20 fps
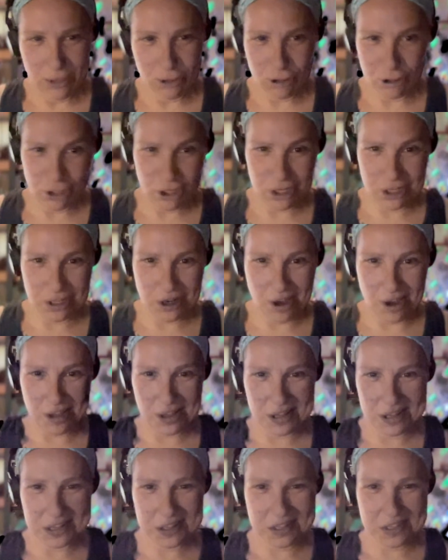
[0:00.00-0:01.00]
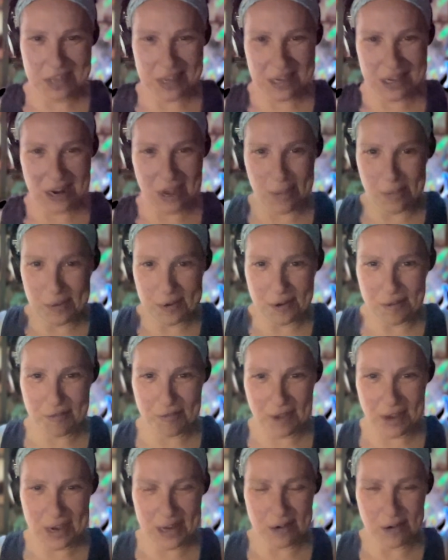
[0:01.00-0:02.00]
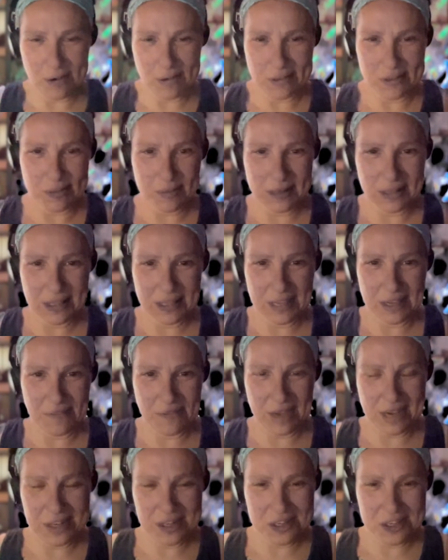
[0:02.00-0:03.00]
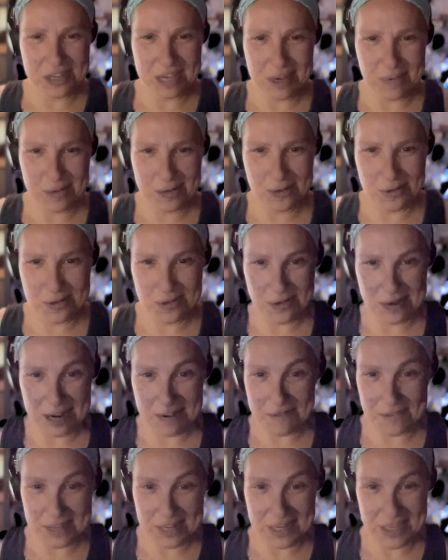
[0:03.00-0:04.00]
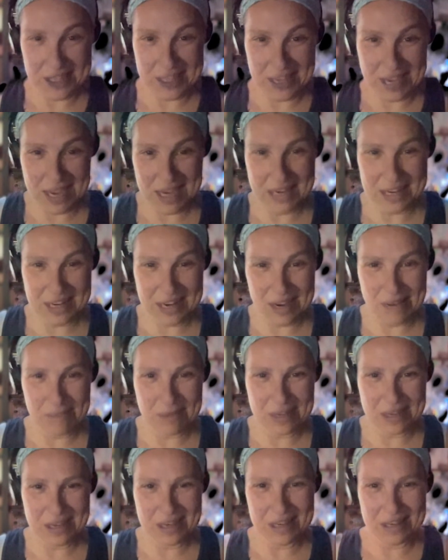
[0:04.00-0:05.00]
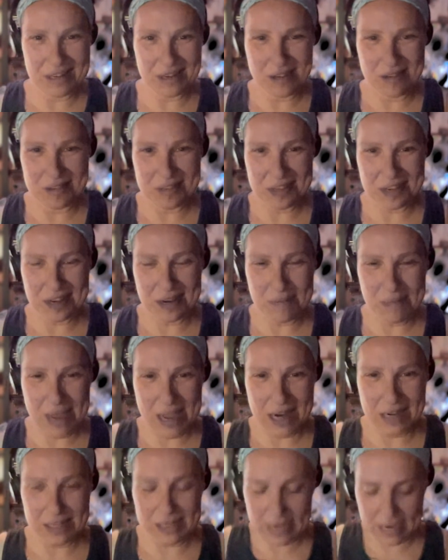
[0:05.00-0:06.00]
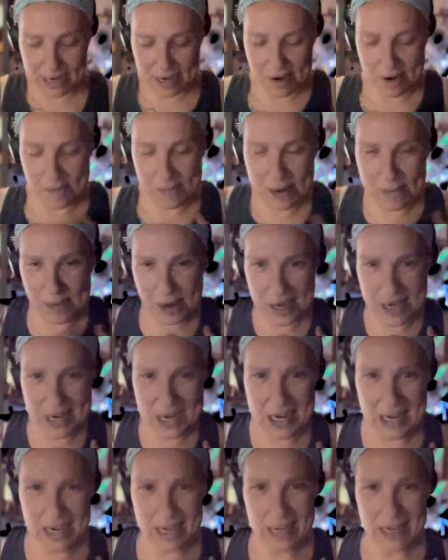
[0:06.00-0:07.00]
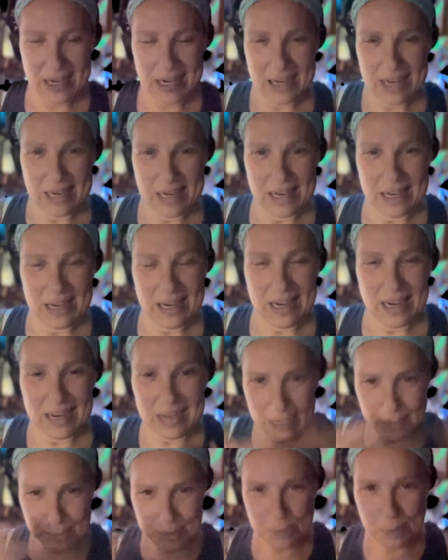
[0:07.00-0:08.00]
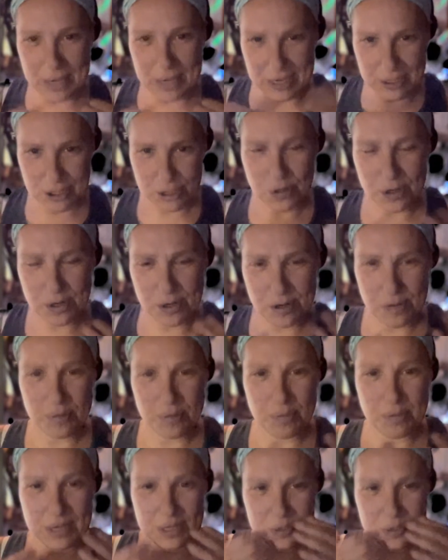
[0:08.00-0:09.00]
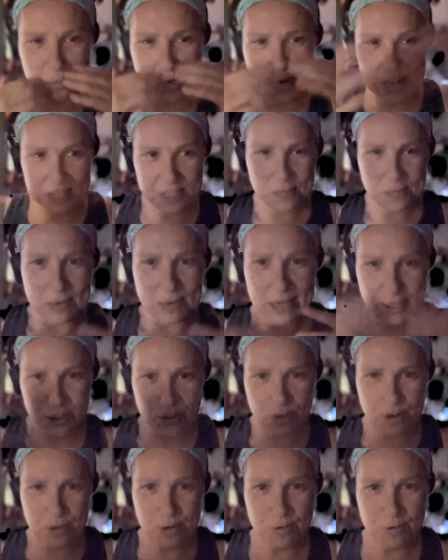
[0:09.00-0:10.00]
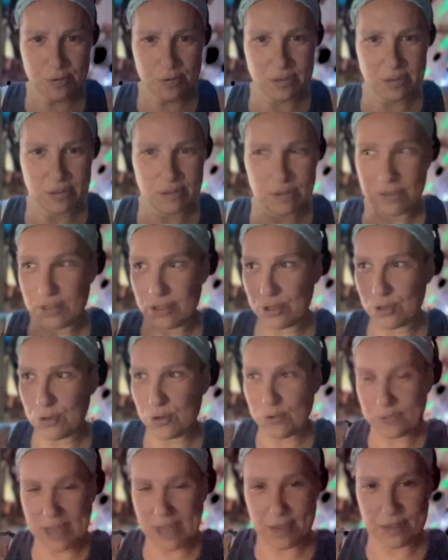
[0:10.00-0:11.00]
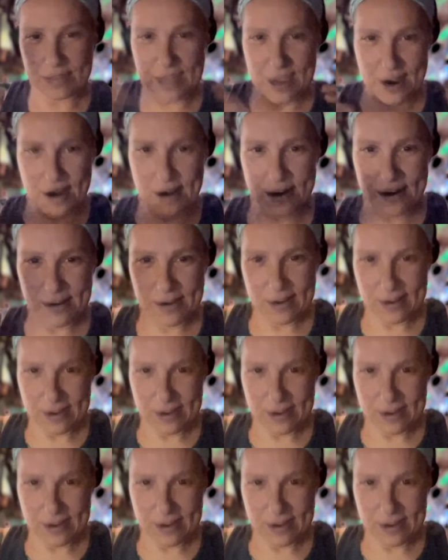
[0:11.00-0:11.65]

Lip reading: to get knowledge that I'm going to find ultimately if I just keep doing the right fucking thing and not be, you know, a scumbag and take care of my body and keep speaking truth. Because when I speak truth, the truth out there,